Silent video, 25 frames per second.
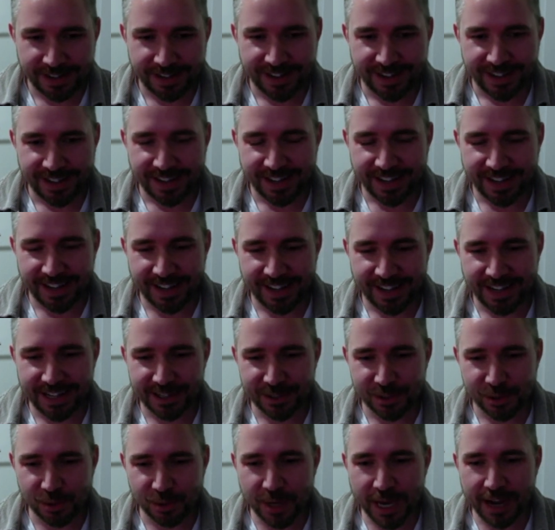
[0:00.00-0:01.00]
uh,
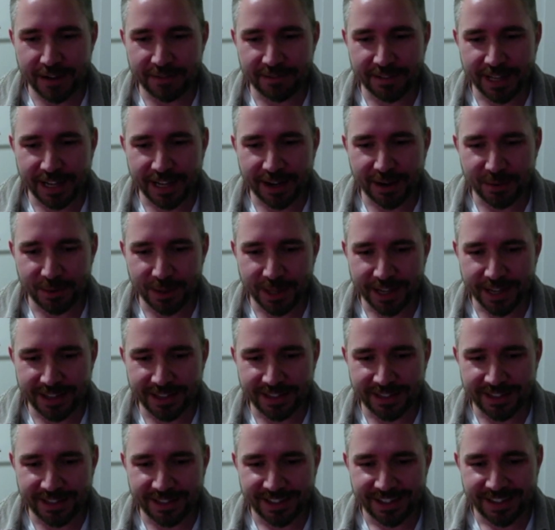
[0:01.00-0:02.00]
as you have now
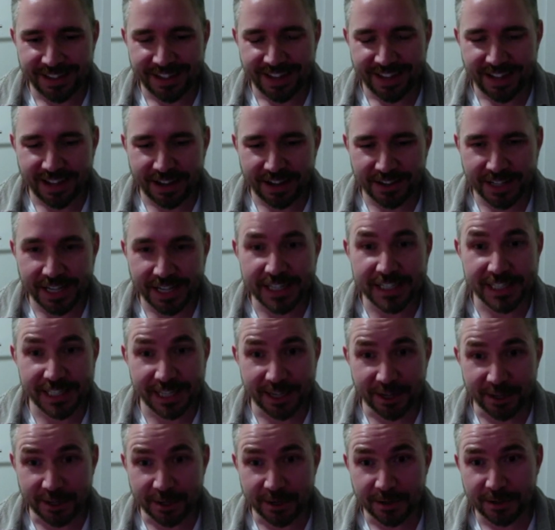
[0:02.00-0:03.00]
then uh, next
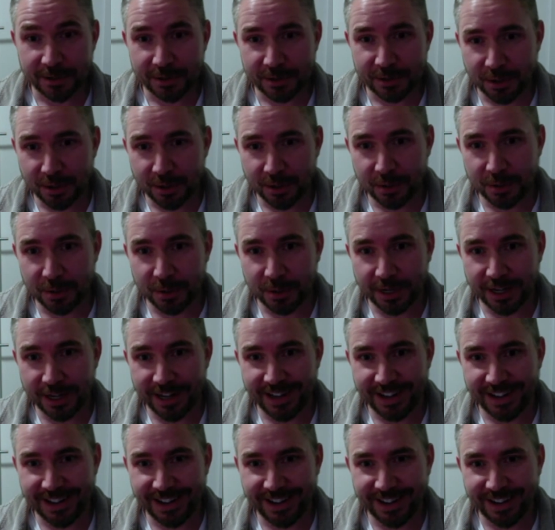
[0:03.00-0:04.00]
year. So
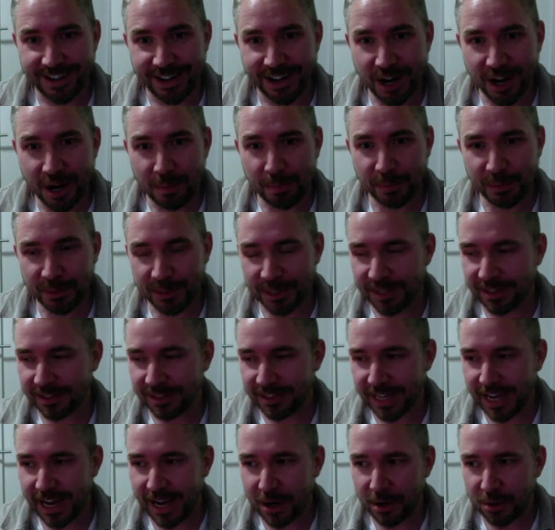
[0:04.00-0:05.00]
uh, up till
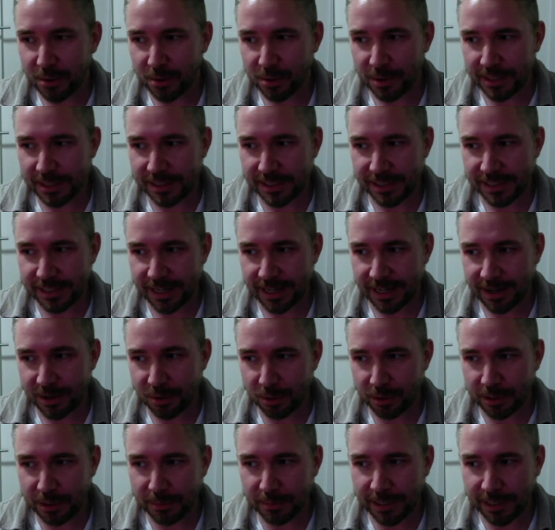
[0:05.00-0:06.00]
now, it's uh,
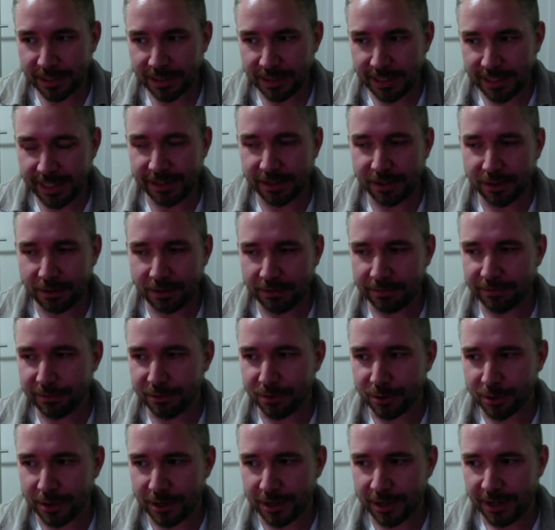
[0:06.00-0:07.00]
only been legal
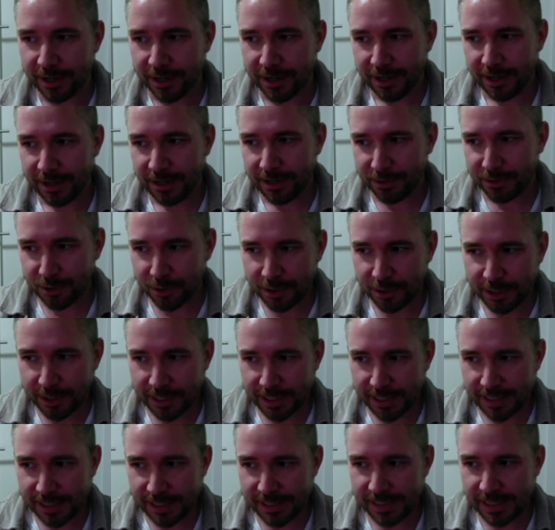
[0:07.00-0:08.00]
for
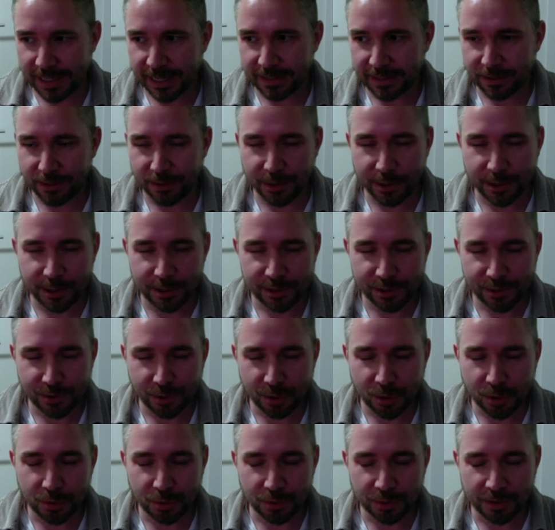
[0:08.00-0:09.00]
attorneys and lawyers to
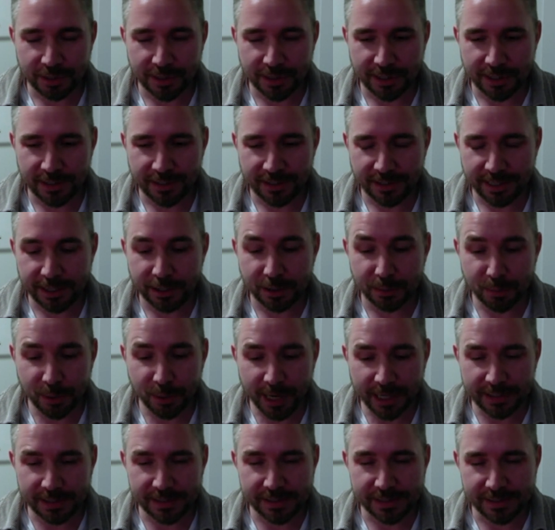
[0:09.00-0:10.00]
own uh, legal
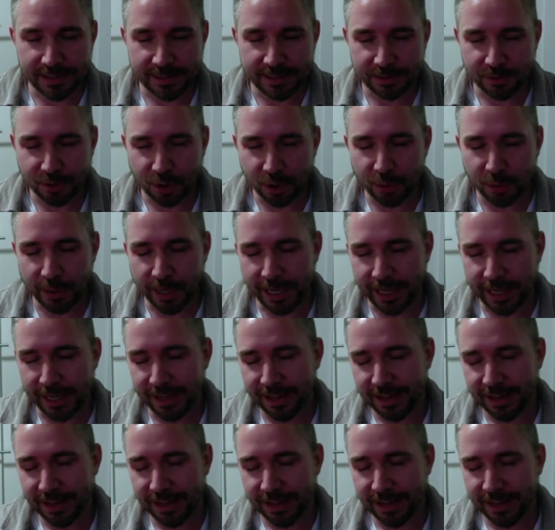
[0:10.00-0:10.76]
practices in Norway,